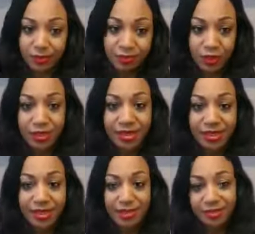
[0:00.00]
Be quiet,
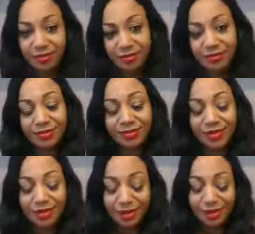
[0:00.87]
Layla.
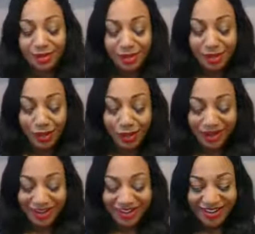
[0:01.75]

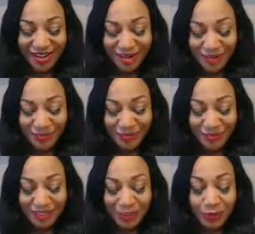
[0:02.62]
Anyway, um,
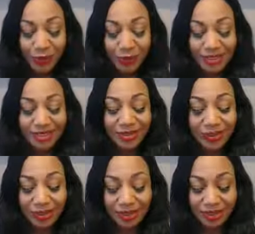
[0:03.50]
so the reason
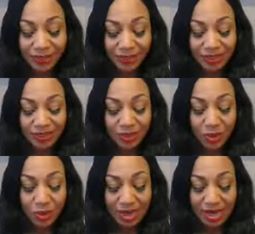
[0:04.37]
the
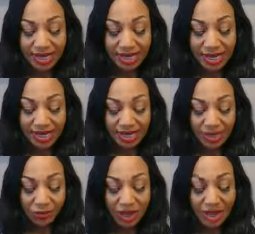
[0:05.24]
reason why I
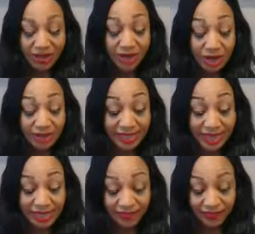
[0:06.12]
am I've gone
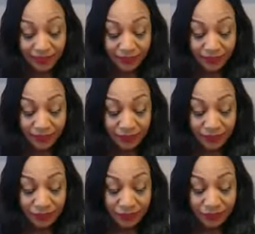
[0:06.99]
live
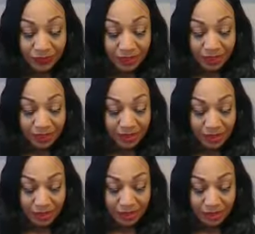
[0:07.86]

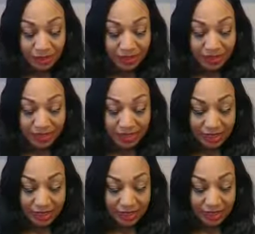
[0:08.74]
is
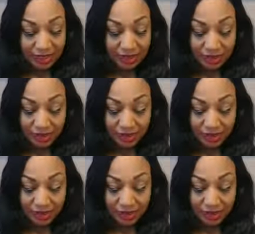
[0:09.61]
because